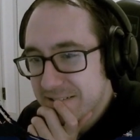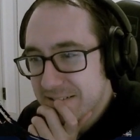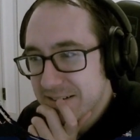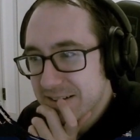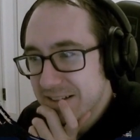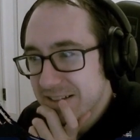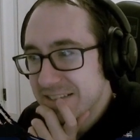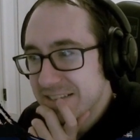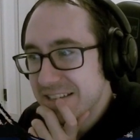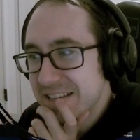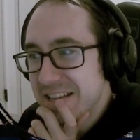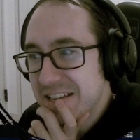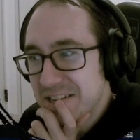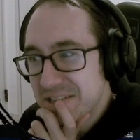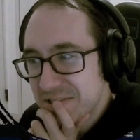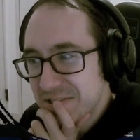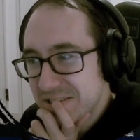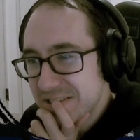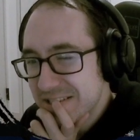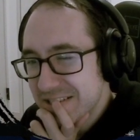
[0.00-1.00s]
It's
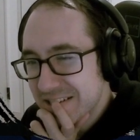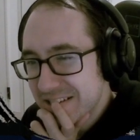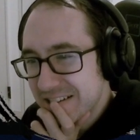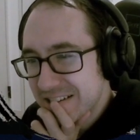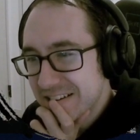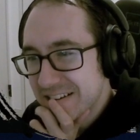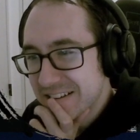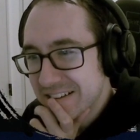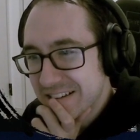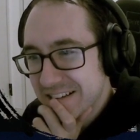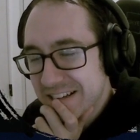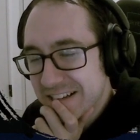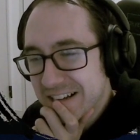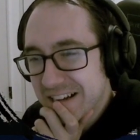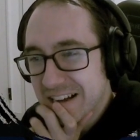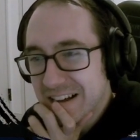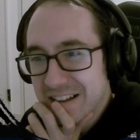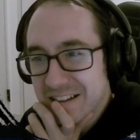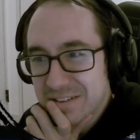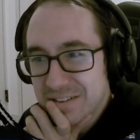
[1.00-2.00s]
interesting.
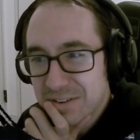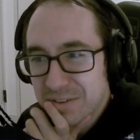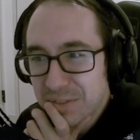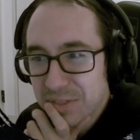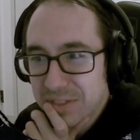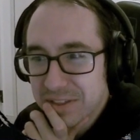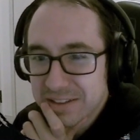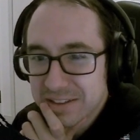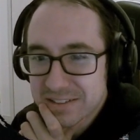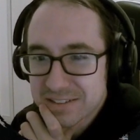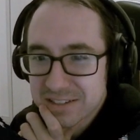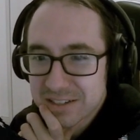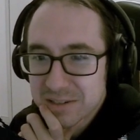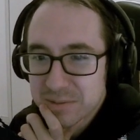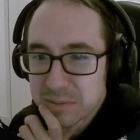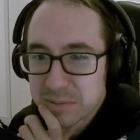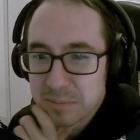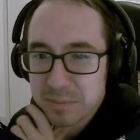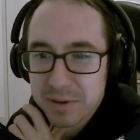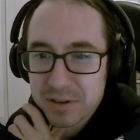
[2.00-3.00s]
I don't think it's going to
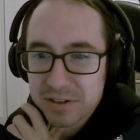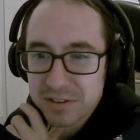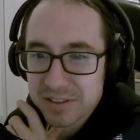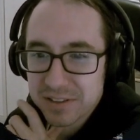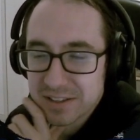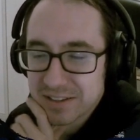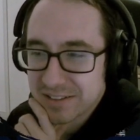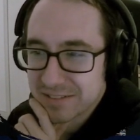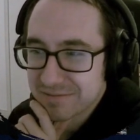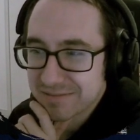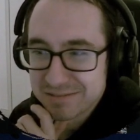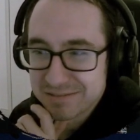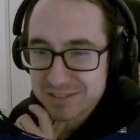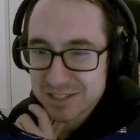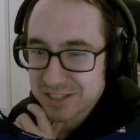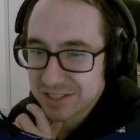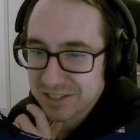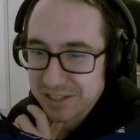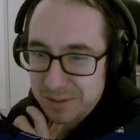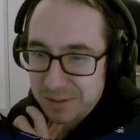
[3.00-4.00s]
be better than
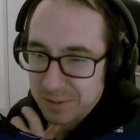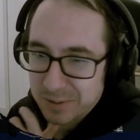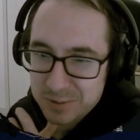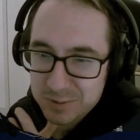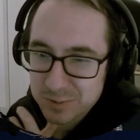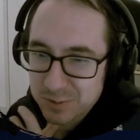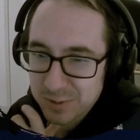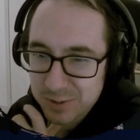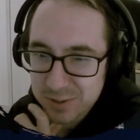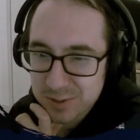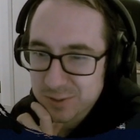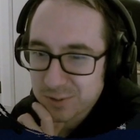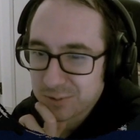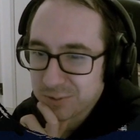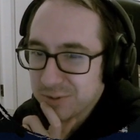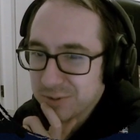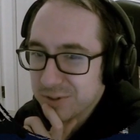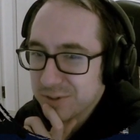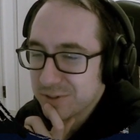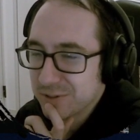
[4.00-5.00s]
just like Azorius
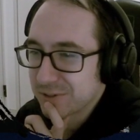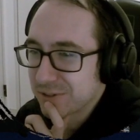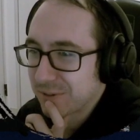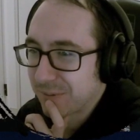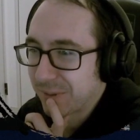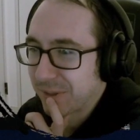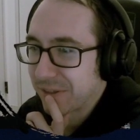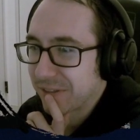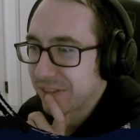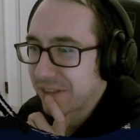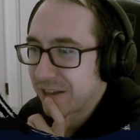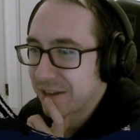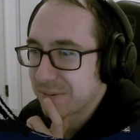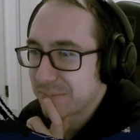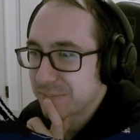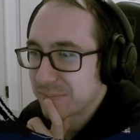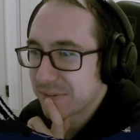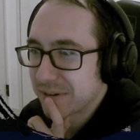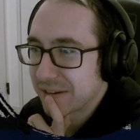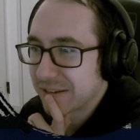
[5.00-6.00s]
Soldiers or something like that.
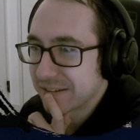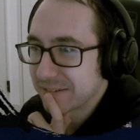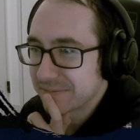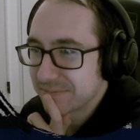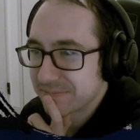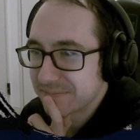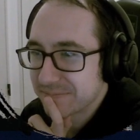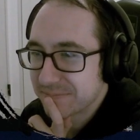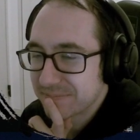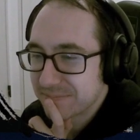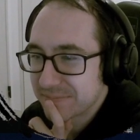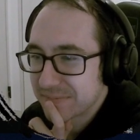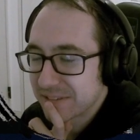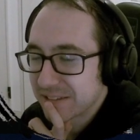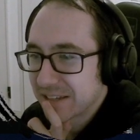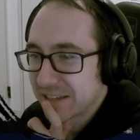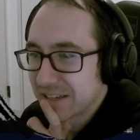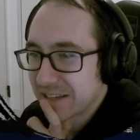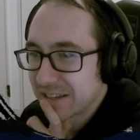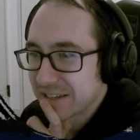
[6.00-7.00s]
But
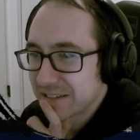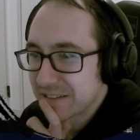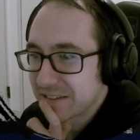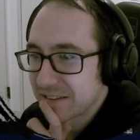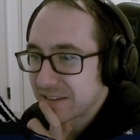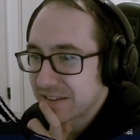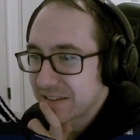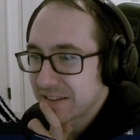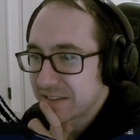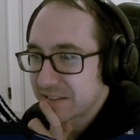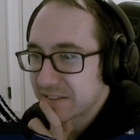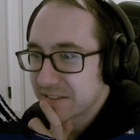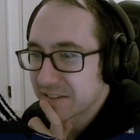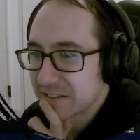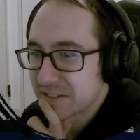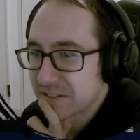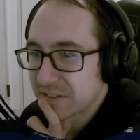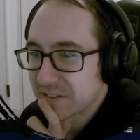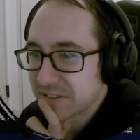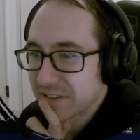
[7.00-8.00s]
it
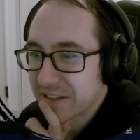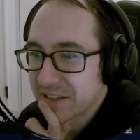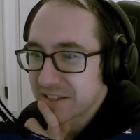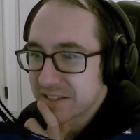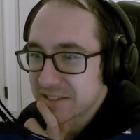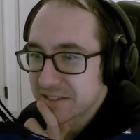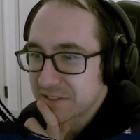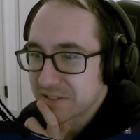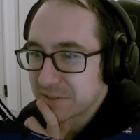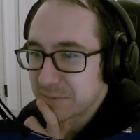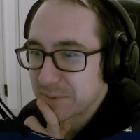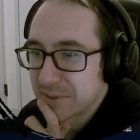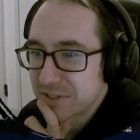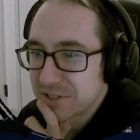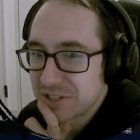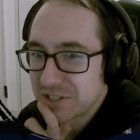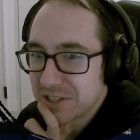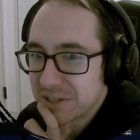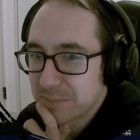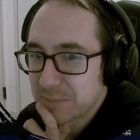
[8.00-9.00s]
does look like it's a little bit
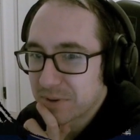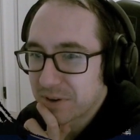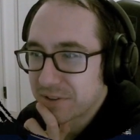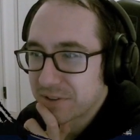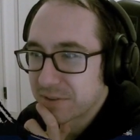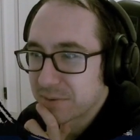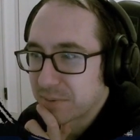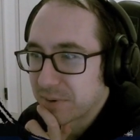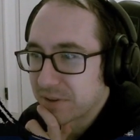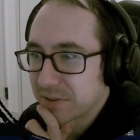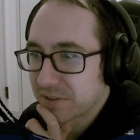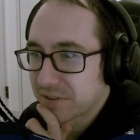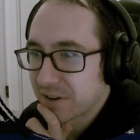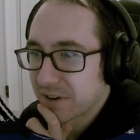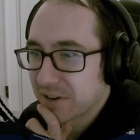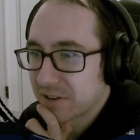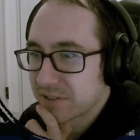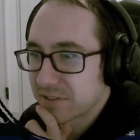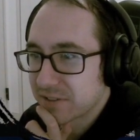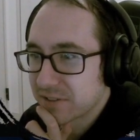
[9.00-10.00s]
cheap on the wild
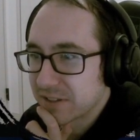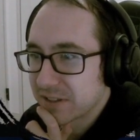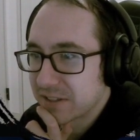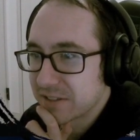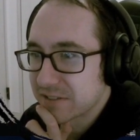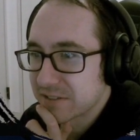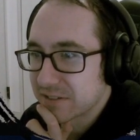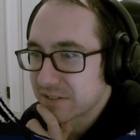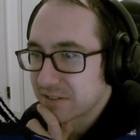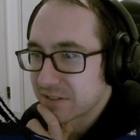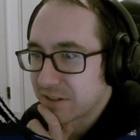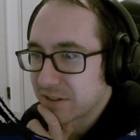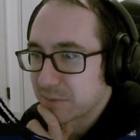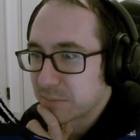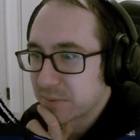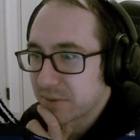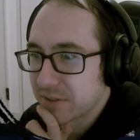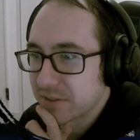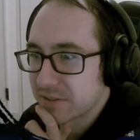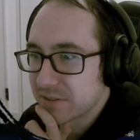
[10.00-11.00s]
cards, at least in a lot of
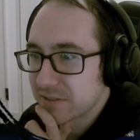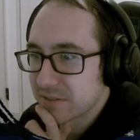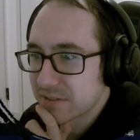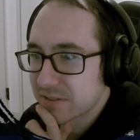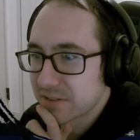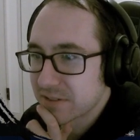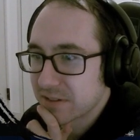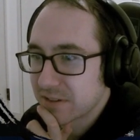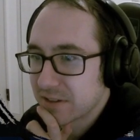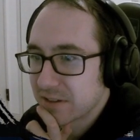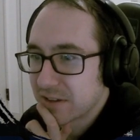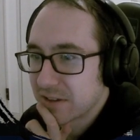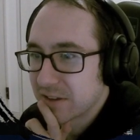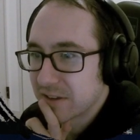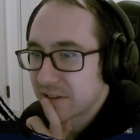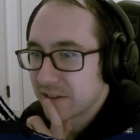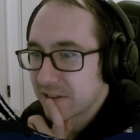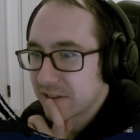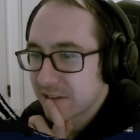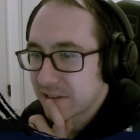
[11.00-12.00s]
places.
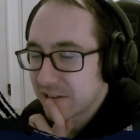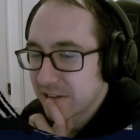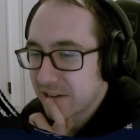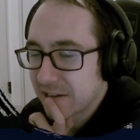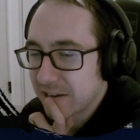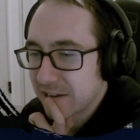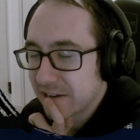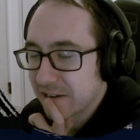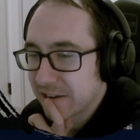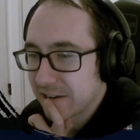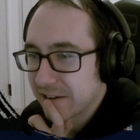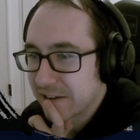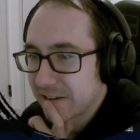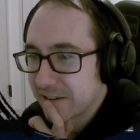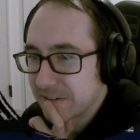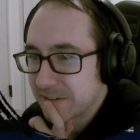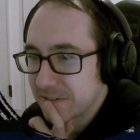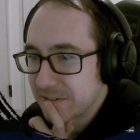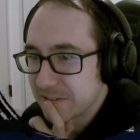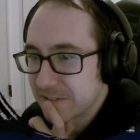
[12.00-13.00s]

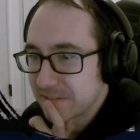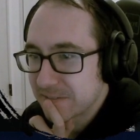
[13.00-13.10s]
And